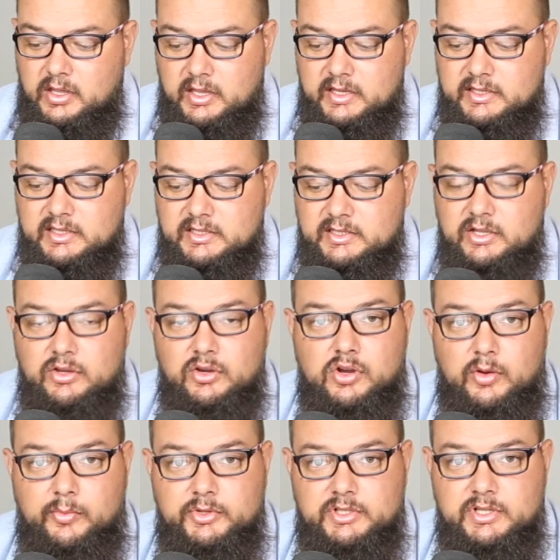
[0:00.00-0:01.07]
easily see your
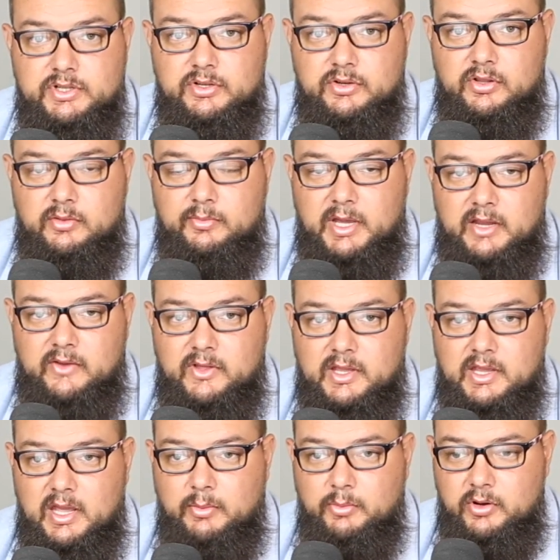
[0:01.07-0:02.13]
composition on the back of the
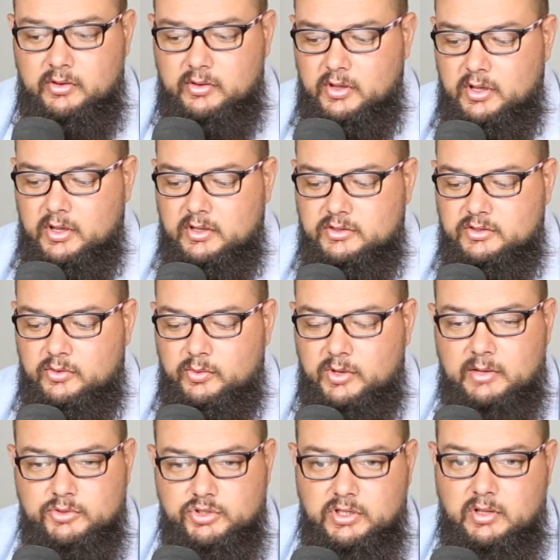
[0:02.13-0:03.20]
camera. So
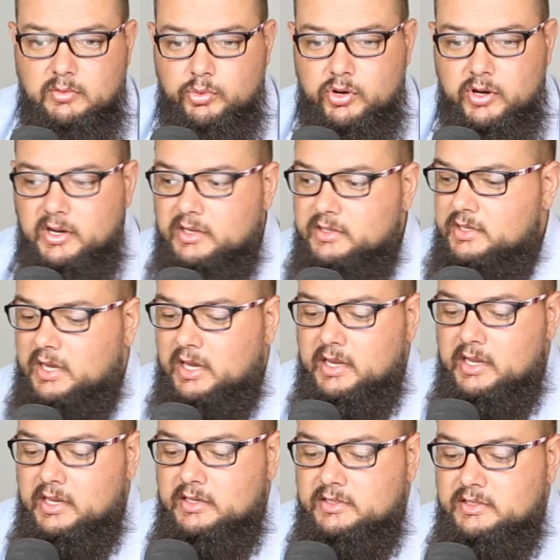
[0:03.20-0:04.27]
when I'm shooting products, I
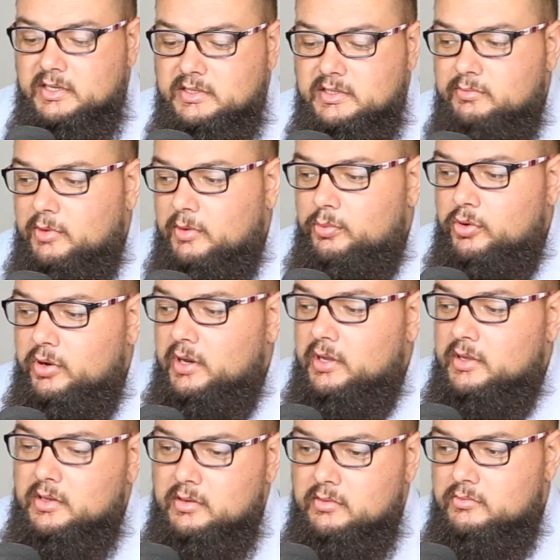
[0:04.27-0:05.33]
can adjust my
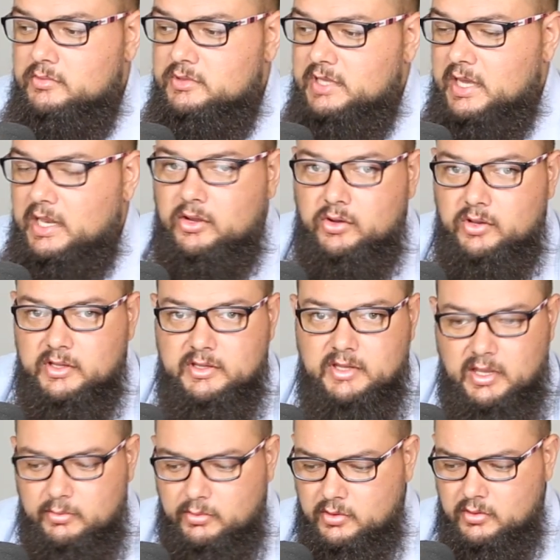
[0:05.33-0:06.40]
product standing on the
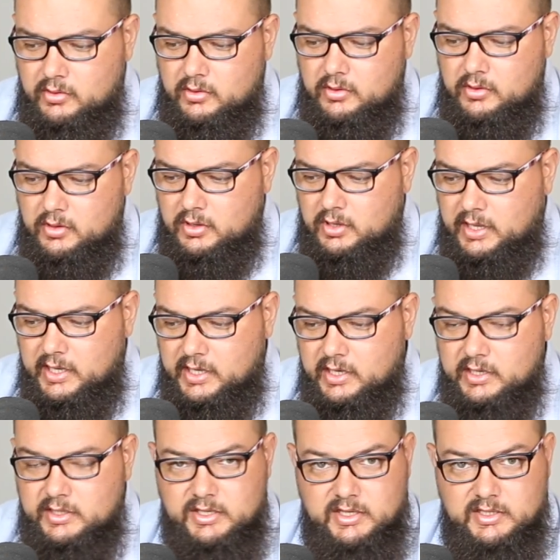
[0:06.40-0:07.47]
table. I
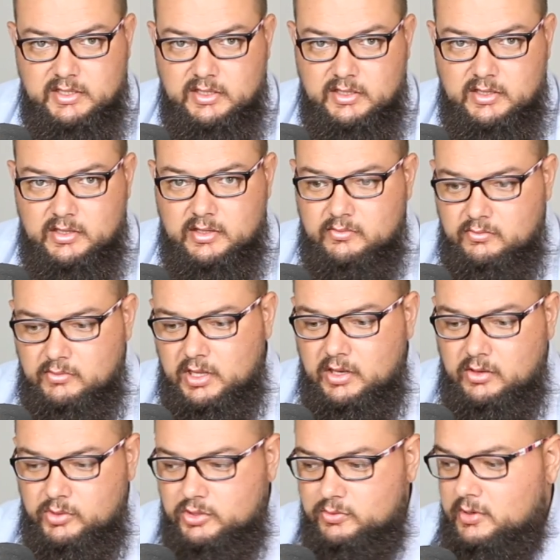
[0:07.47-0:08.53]
can adjust it
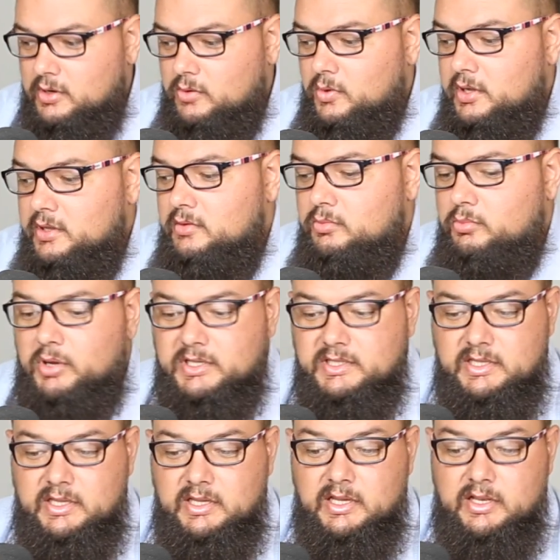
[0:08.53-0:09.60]
any which way I want by
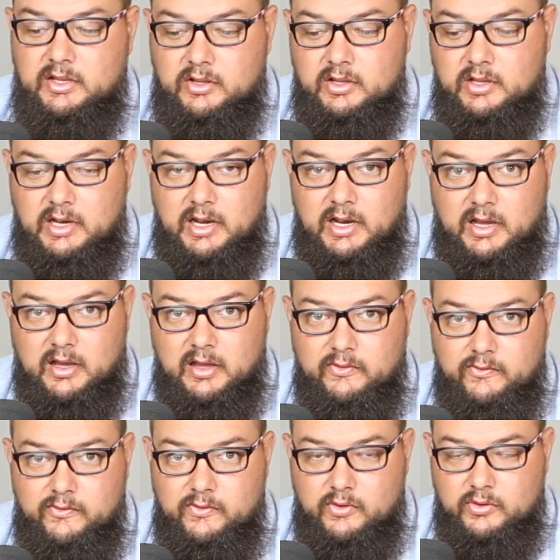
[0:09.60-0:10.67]
seeing it
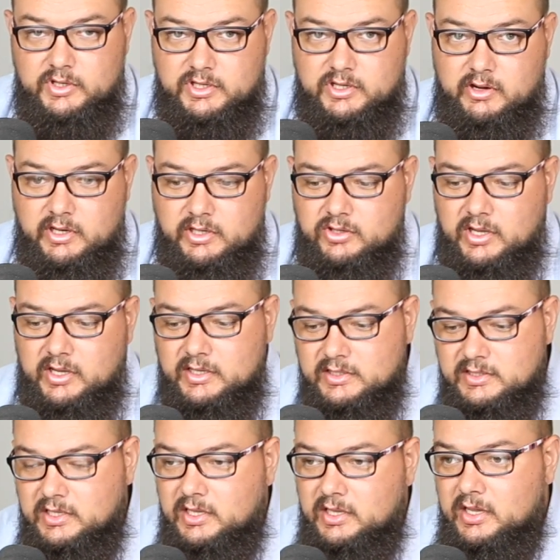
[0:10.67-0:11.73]
live on the screen. So I can
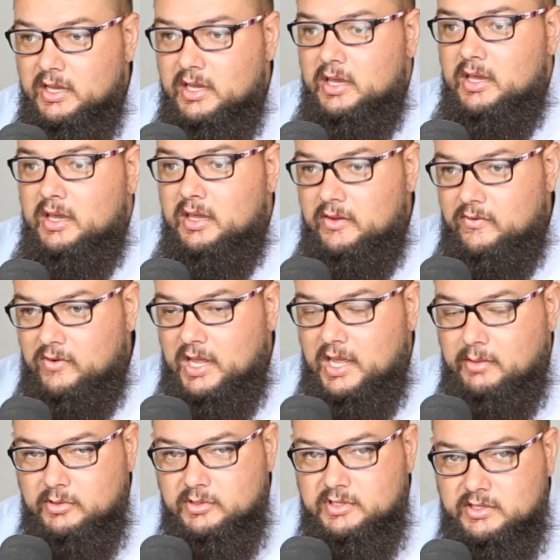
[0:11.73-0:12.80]
see if
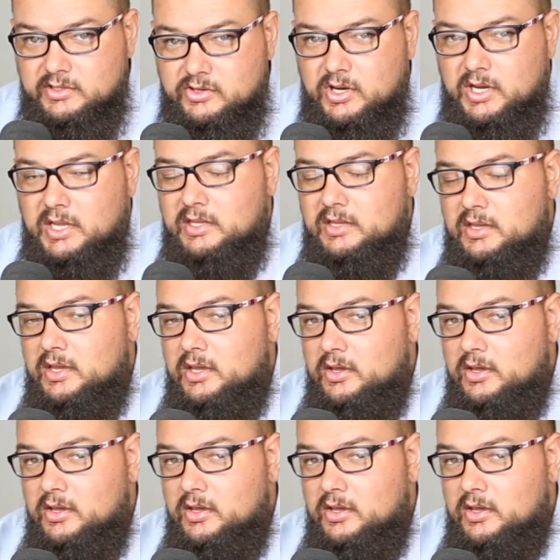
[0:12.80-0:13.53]
labels are straight,